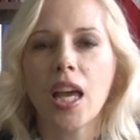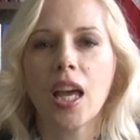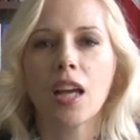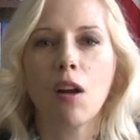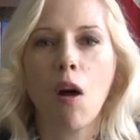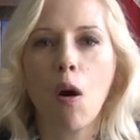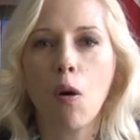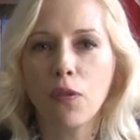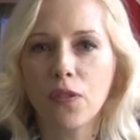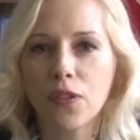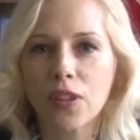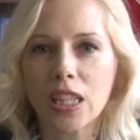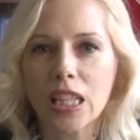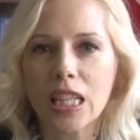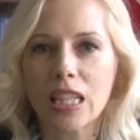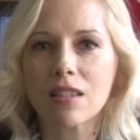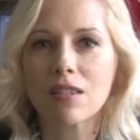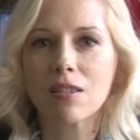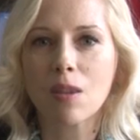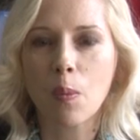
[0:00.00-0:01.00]
And
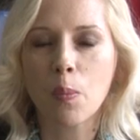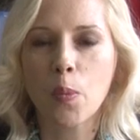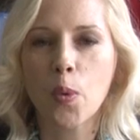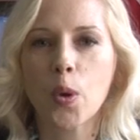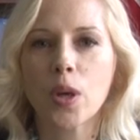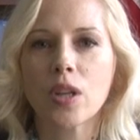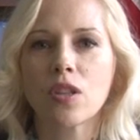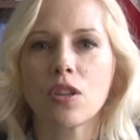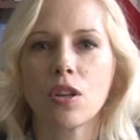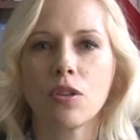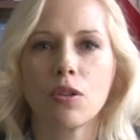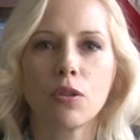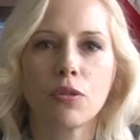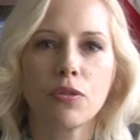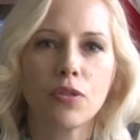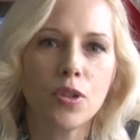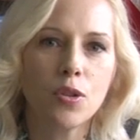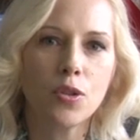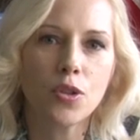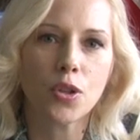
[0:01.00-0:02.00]
hopefully, at some point in your
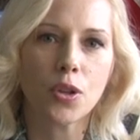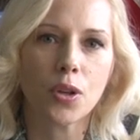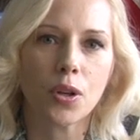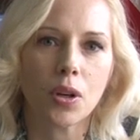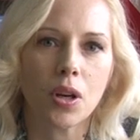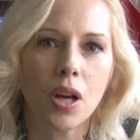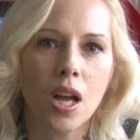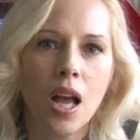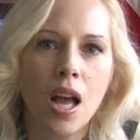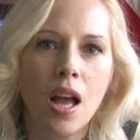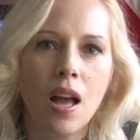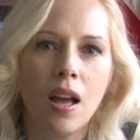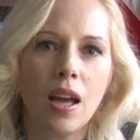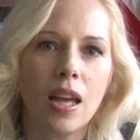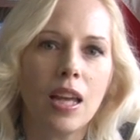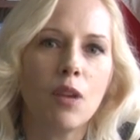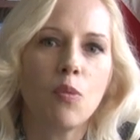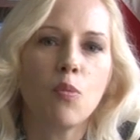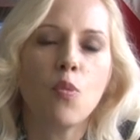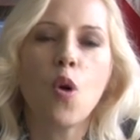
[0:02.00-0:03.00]
future,
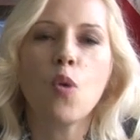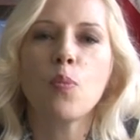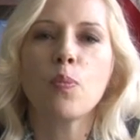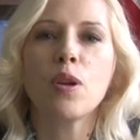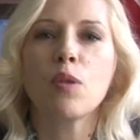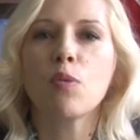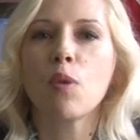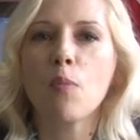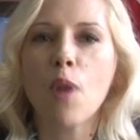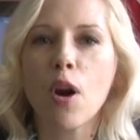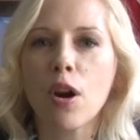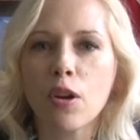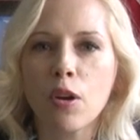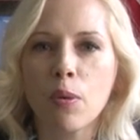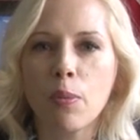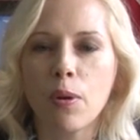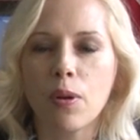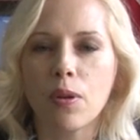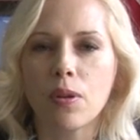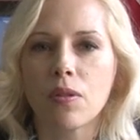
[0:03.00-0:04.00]
it won't be
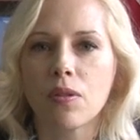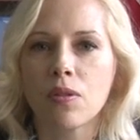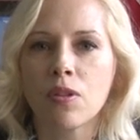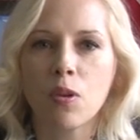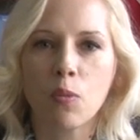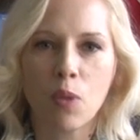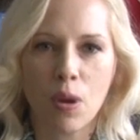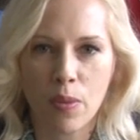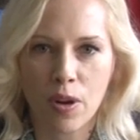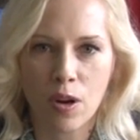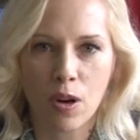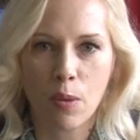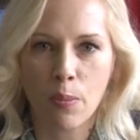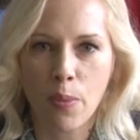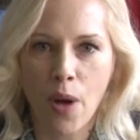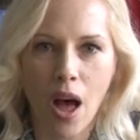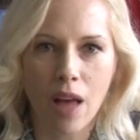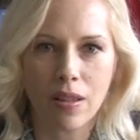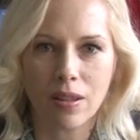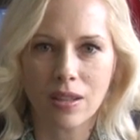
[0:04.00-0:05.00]
remarkable that women are
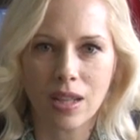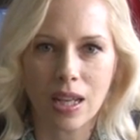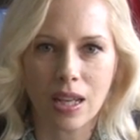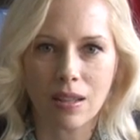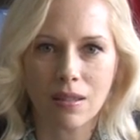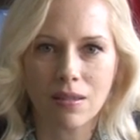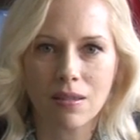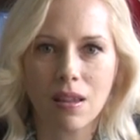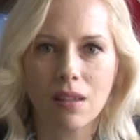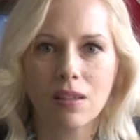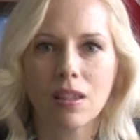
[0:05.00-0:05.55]
in politics.